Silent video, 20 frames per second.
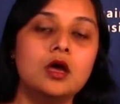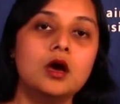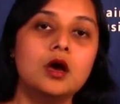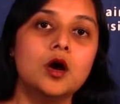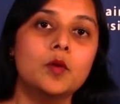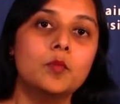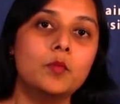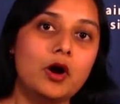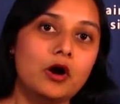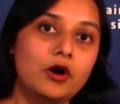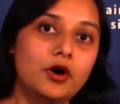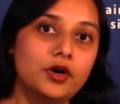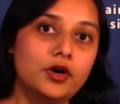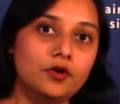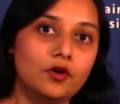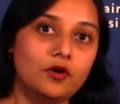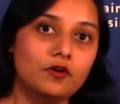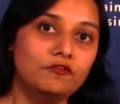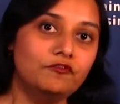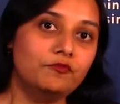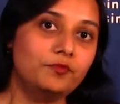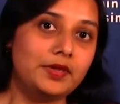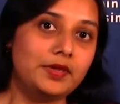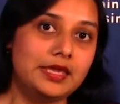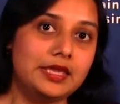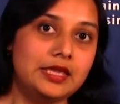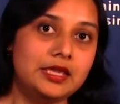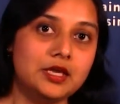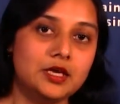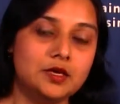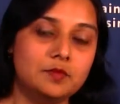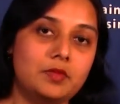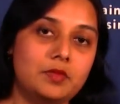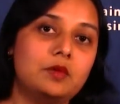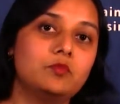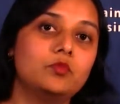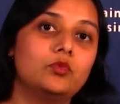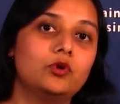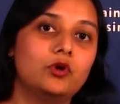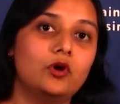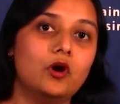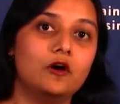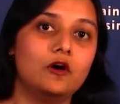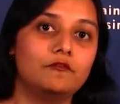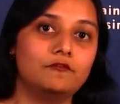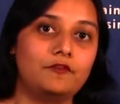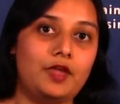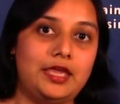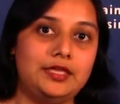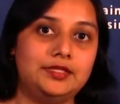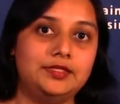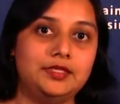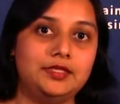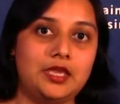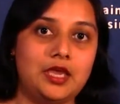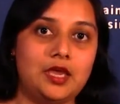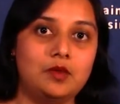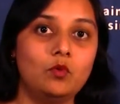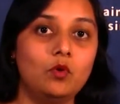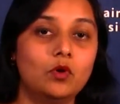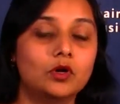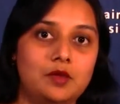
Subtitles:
A part of being a member of ACM